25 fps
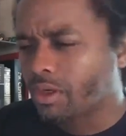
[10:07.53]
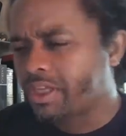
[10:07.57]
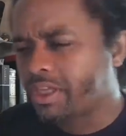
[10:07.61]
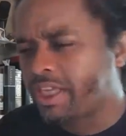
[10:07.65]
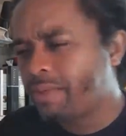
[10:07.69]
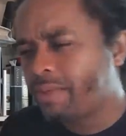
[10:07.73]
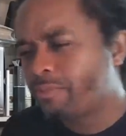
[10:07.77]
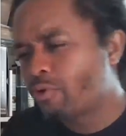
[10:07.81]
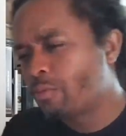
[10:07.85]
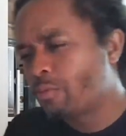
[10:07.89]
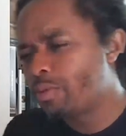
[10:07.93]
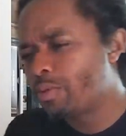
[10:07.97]

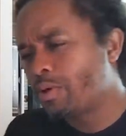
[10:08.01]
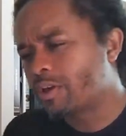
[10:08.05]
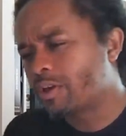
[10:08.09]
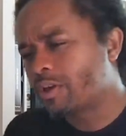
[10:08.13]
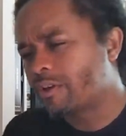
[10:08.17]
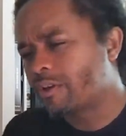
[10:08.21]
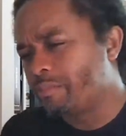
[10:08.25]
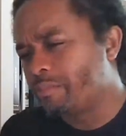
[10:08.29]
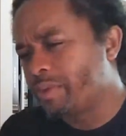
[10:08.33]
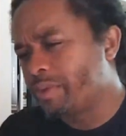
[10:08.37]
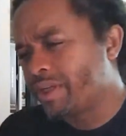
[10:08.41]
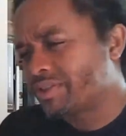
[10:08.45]
The
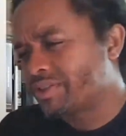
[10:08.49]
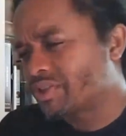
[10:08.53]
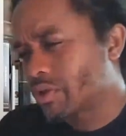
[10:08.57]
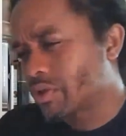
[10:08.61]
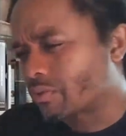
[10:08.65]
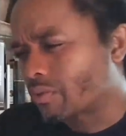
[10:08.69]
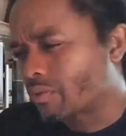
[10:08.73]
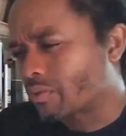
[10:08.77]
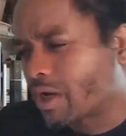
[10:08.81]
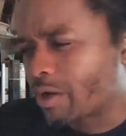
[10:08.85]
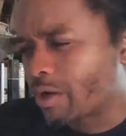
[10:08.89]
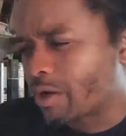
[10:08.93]
Hebrew book of
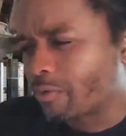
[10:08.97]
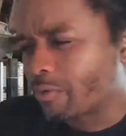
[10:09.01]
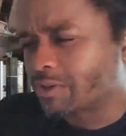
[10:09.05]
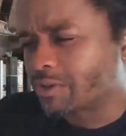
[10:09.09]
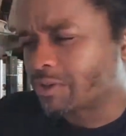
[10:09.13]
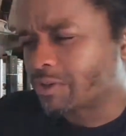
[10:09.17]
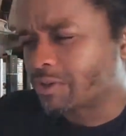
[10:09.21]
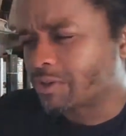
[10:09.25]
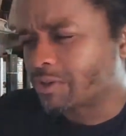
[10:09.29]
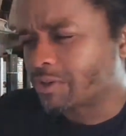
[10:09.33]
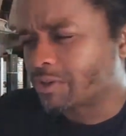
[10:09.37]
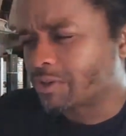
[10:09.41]
Ben
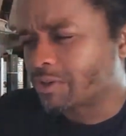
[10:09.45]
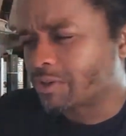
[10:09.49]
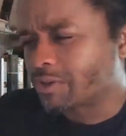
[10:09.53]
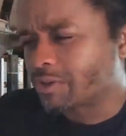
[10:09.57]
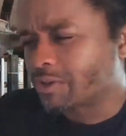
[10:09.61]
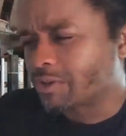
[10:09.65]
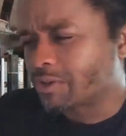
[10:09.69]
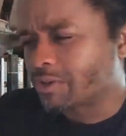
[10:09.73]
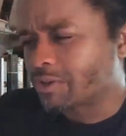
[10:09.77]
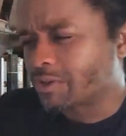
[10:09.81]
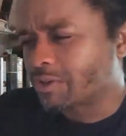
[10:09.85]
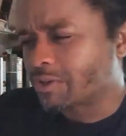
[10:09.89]
Sirah was
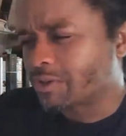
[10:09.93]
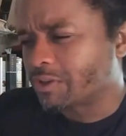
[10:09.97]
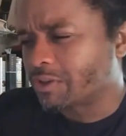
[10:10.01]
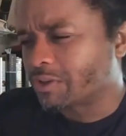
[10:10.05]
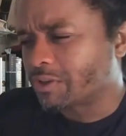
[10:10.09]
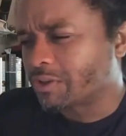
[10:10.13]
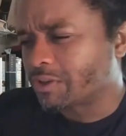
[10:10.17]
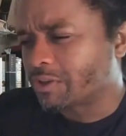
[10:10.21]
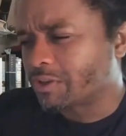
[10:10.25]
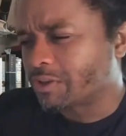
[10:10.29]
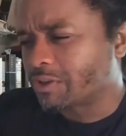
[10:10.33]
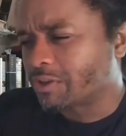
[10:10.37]

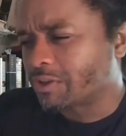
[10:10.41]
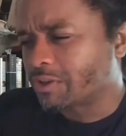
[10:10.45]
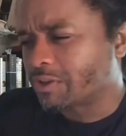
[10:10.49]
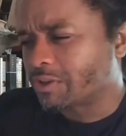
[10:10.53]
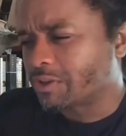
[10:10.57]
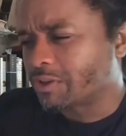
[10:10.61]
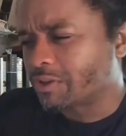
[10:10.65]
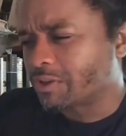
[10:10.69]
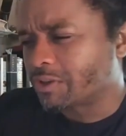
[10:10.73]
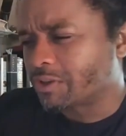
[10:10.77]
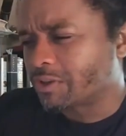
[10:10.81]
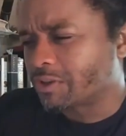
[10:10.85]
published in
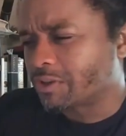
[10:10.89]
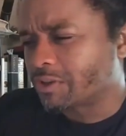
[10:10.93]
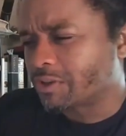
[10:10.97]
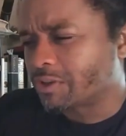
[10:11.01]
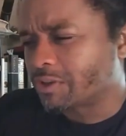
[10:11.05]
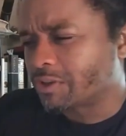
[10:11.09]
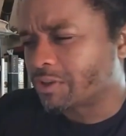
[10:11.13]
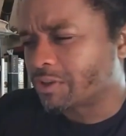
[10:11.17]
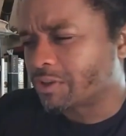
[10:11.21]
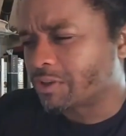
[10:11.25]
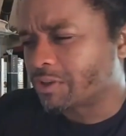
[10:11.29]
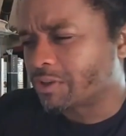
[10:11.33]

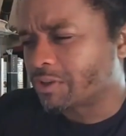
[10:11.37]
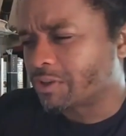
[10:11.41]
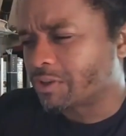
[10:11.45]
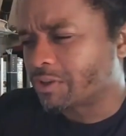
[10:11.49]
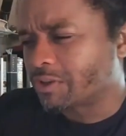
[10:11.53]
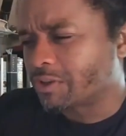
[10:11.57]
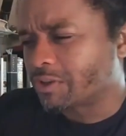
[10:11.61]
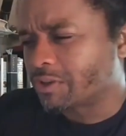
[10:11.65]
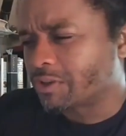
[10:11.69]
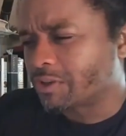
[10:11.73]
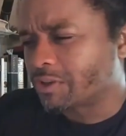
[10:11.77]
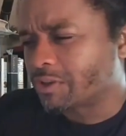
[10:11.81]

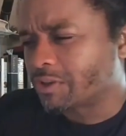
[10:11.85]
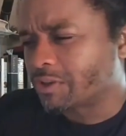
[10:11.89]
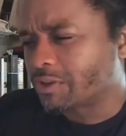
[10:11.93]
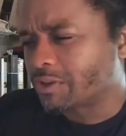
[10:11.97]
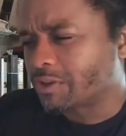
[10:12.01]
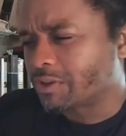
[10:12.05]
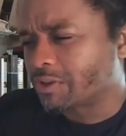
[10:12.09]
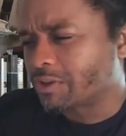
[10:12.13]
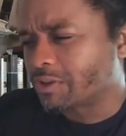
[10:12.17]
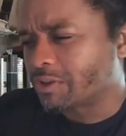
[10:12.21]
1519